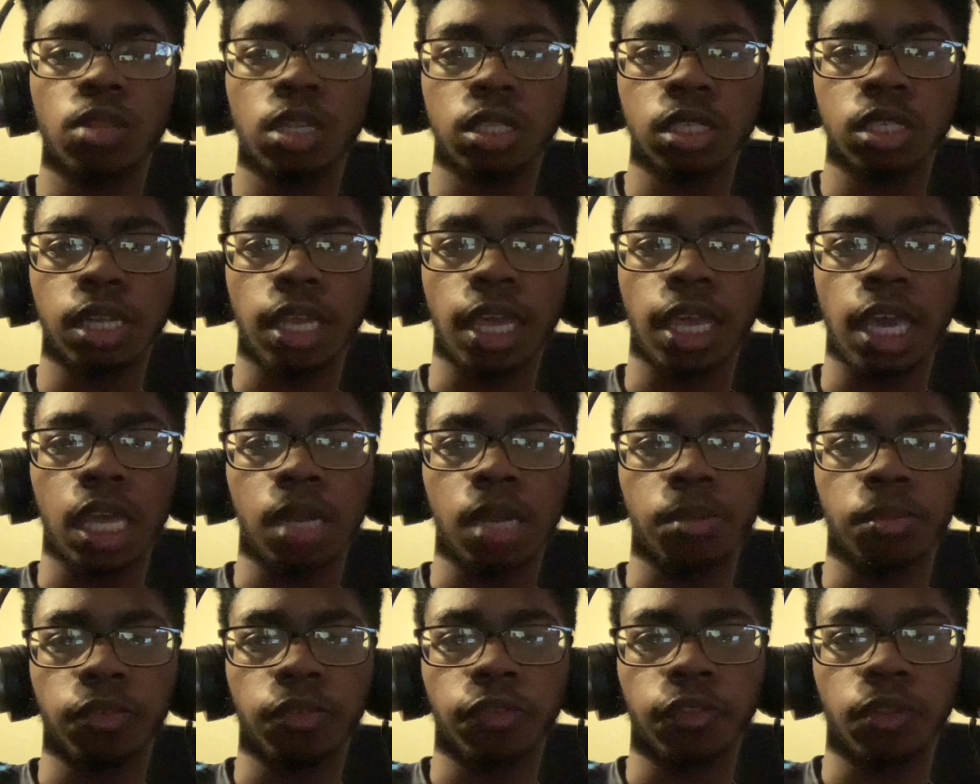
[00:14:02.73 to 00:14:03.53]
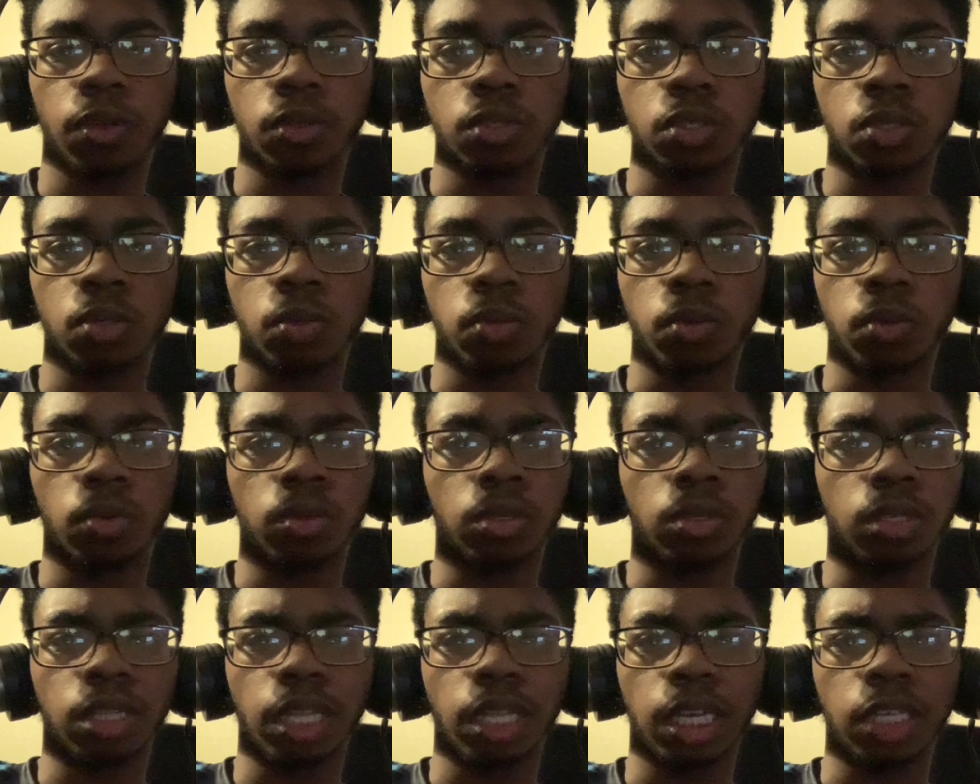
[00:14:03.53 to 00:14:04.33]
listen to Animal Flow too.
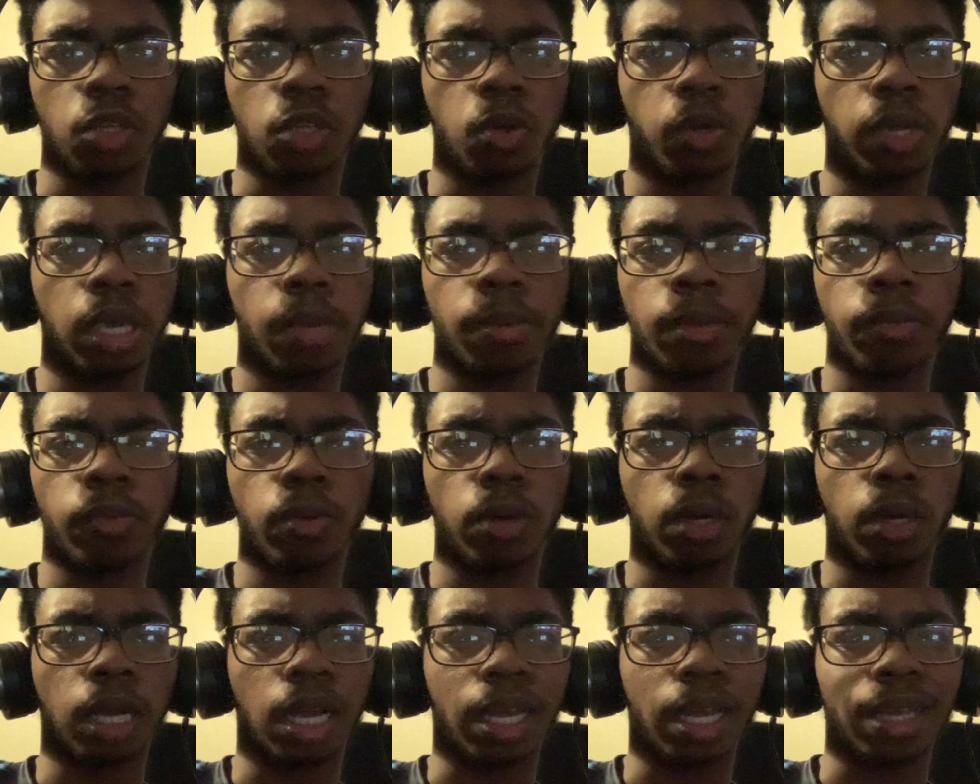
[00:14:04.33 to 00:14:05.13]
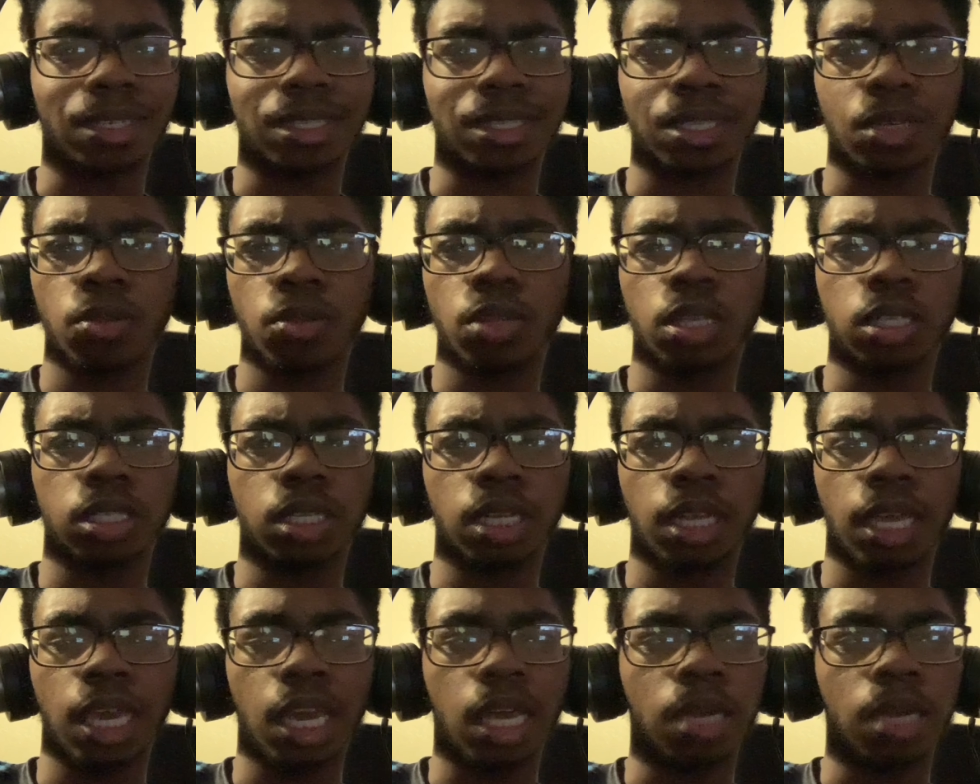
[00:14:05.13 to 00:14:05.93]
Like don't get me wrong, I can still listen
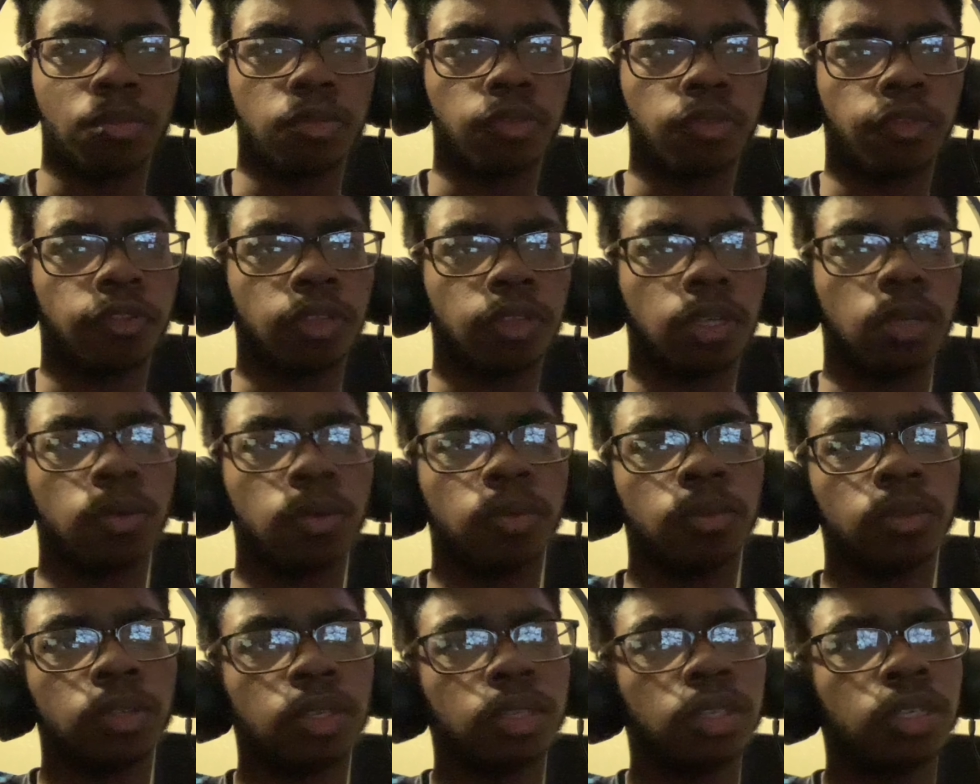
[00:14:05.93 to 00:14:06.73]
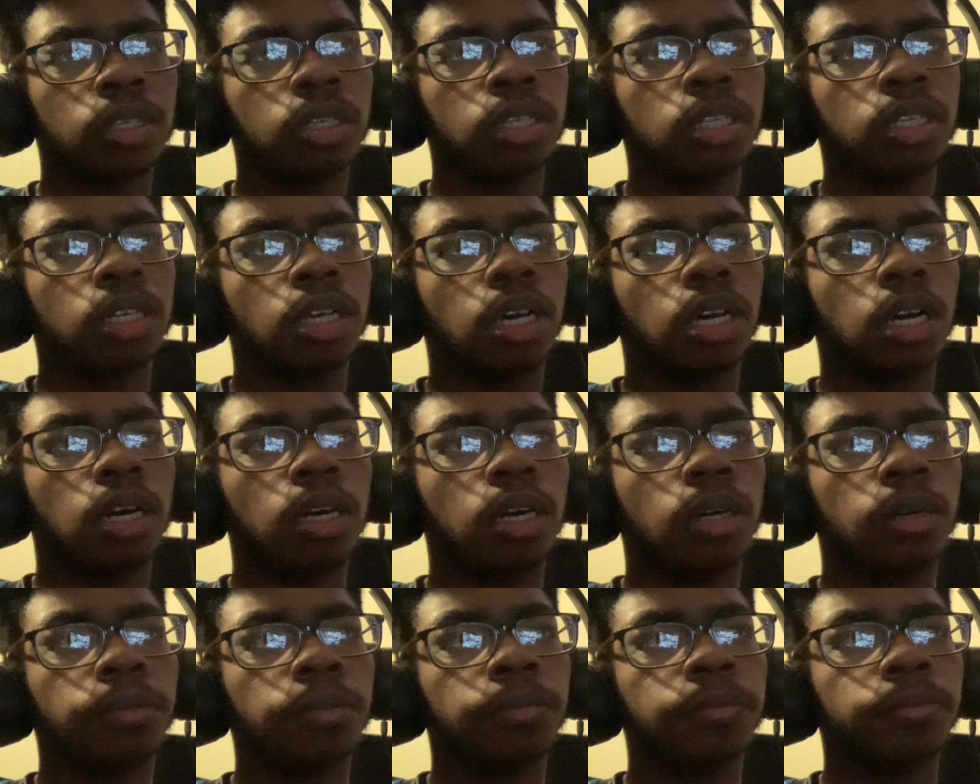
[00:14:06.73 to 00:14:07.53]
to Animal Flow.
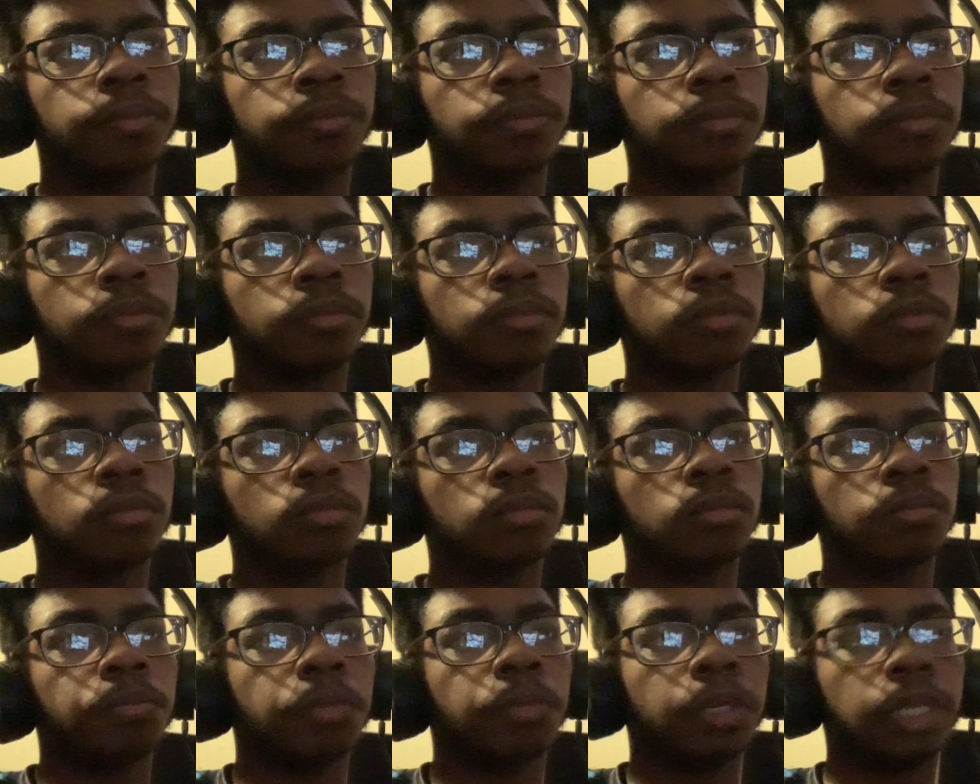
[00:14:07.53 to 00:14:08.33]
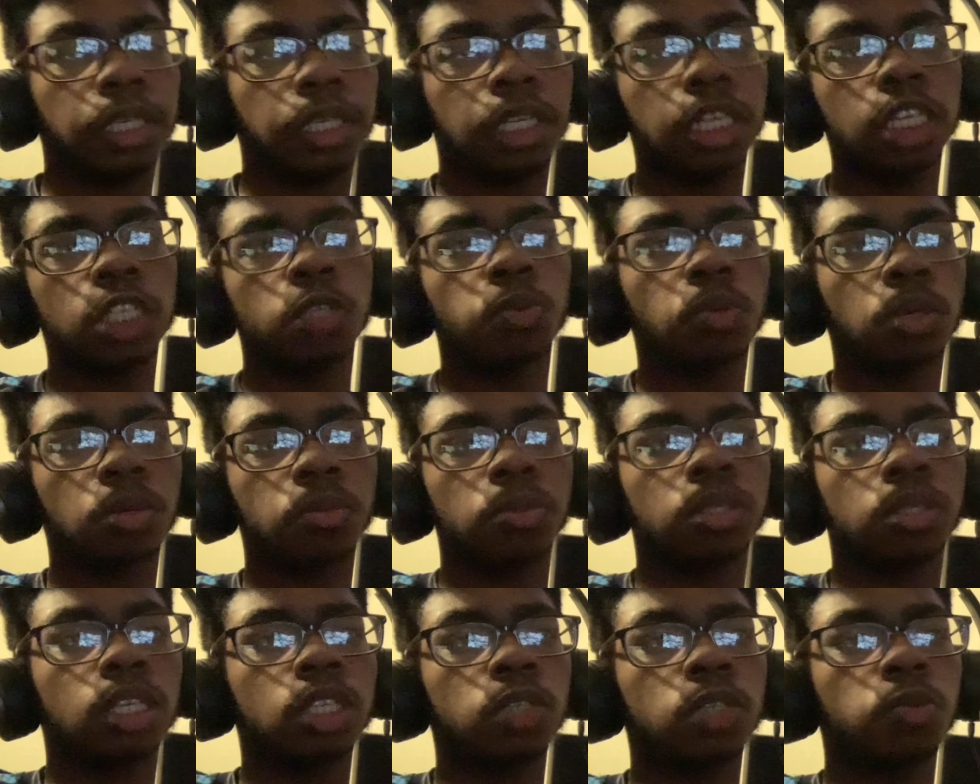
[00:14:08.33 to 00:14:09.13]
Um, but this
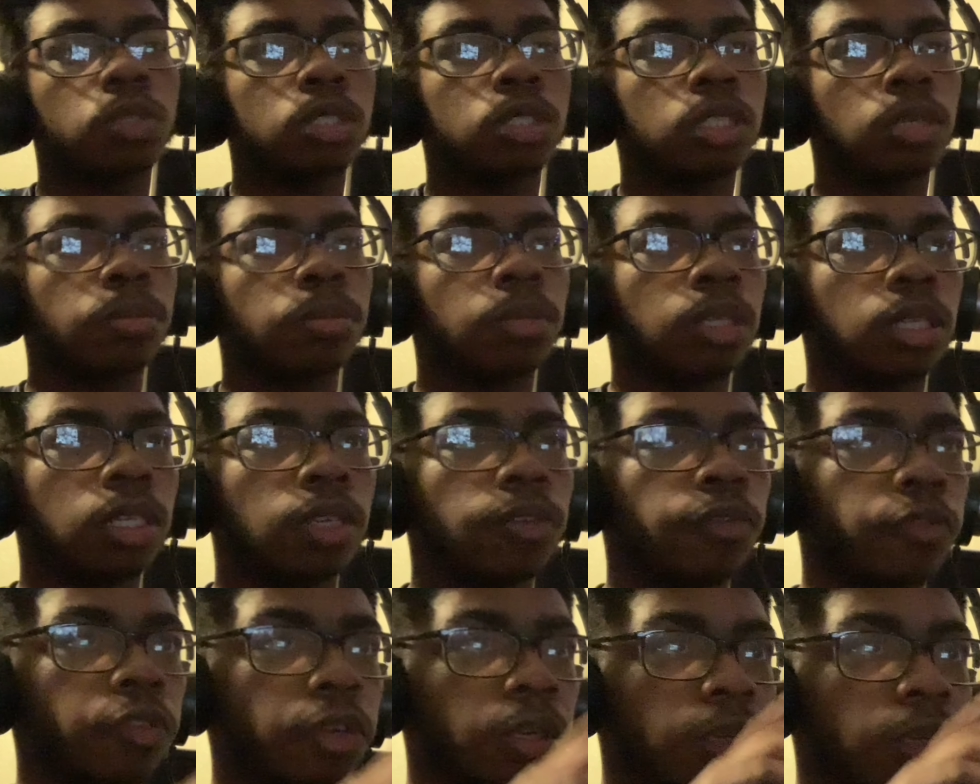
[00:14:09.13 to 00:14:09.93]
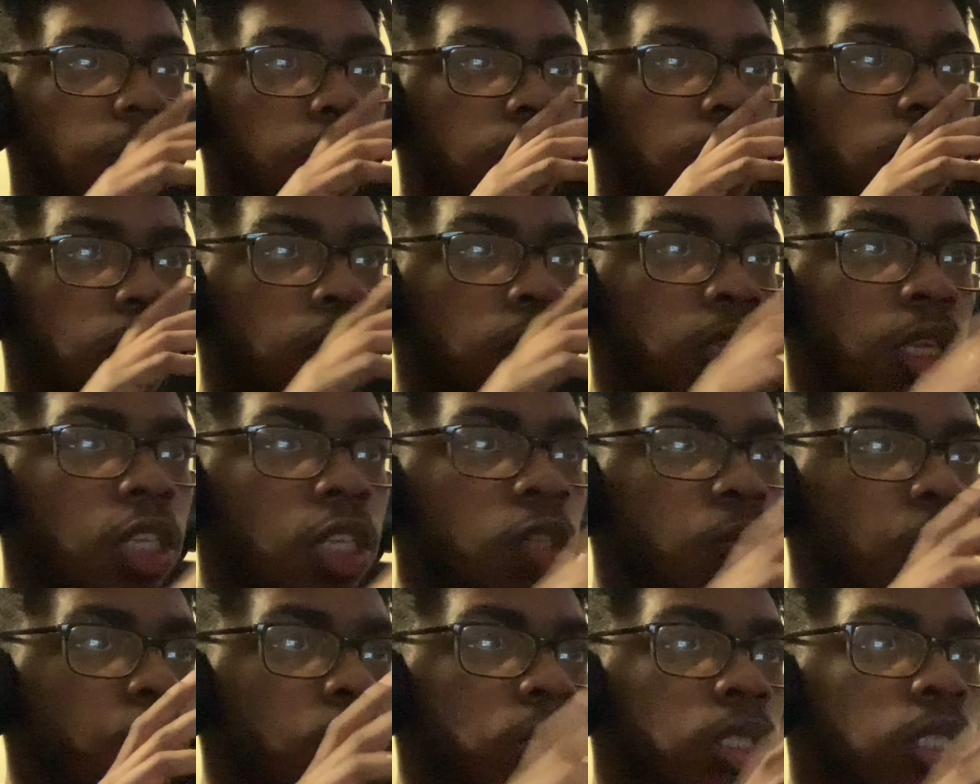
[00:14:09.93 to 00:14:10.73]
one this was something different.
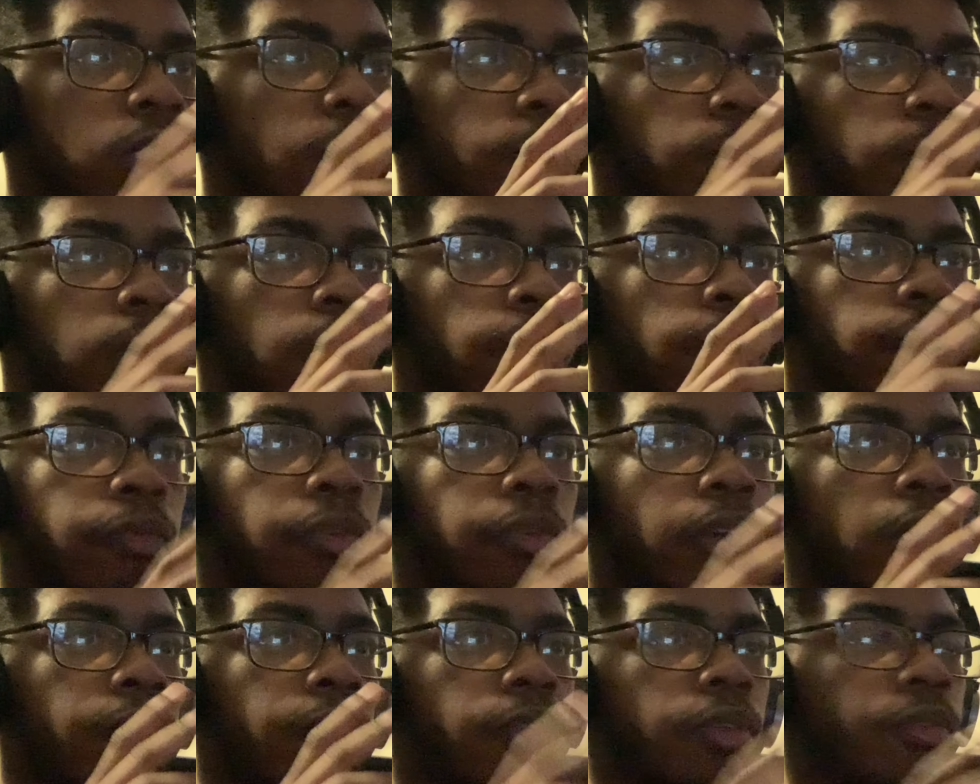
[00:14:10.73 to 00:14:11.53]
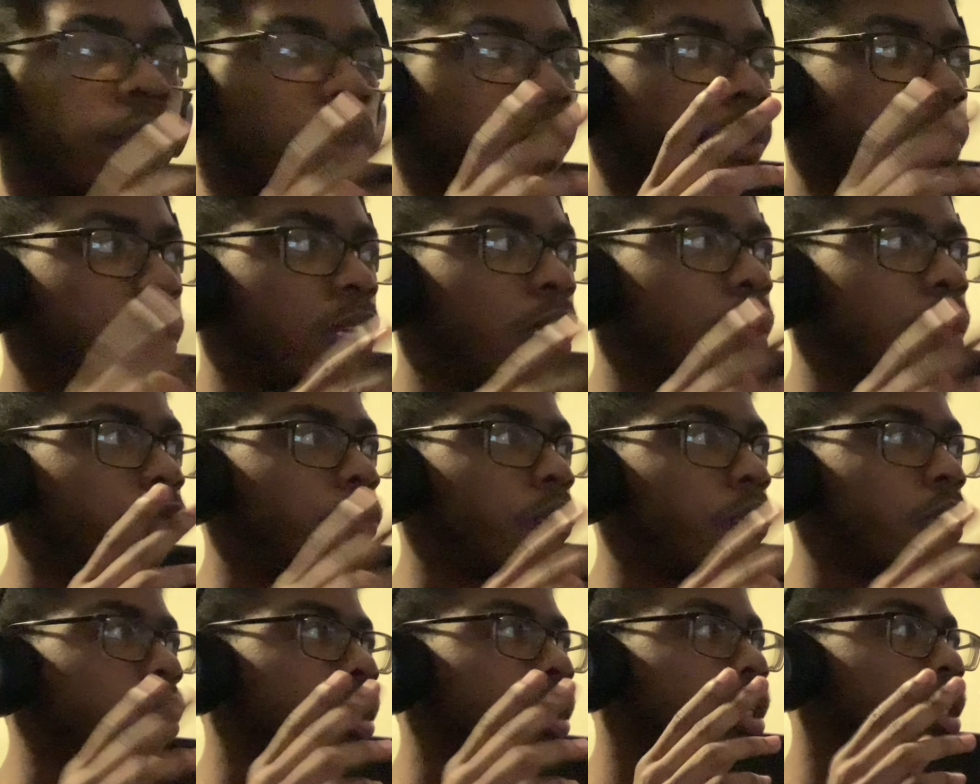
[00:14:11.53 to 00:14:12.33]
This was something very very
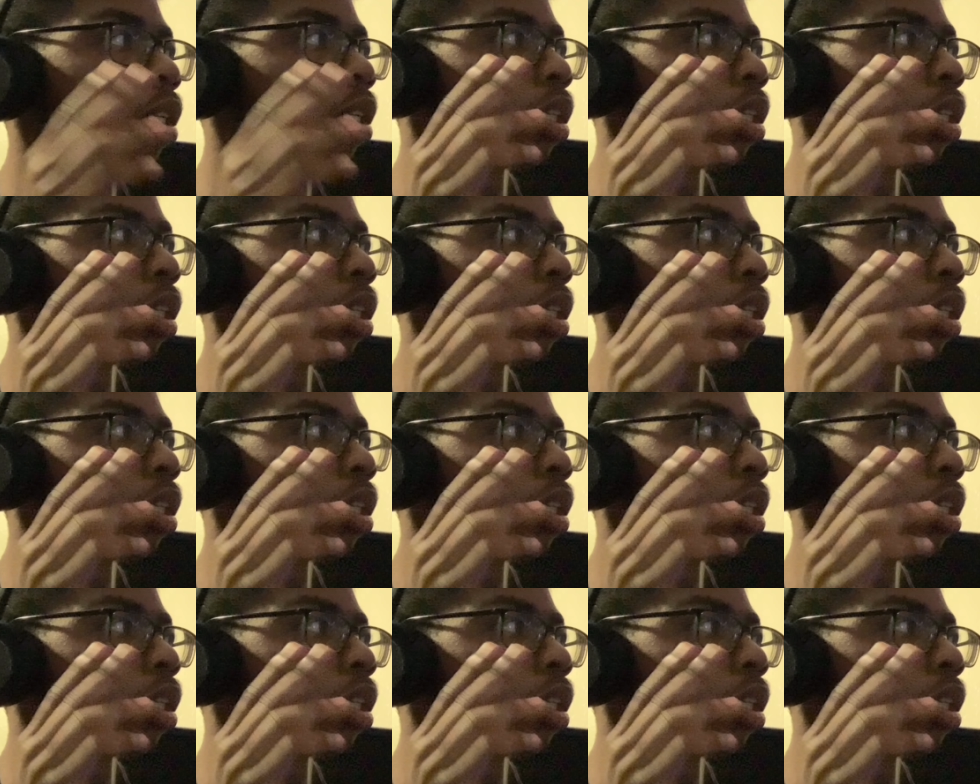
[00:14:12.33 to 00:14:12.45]
different.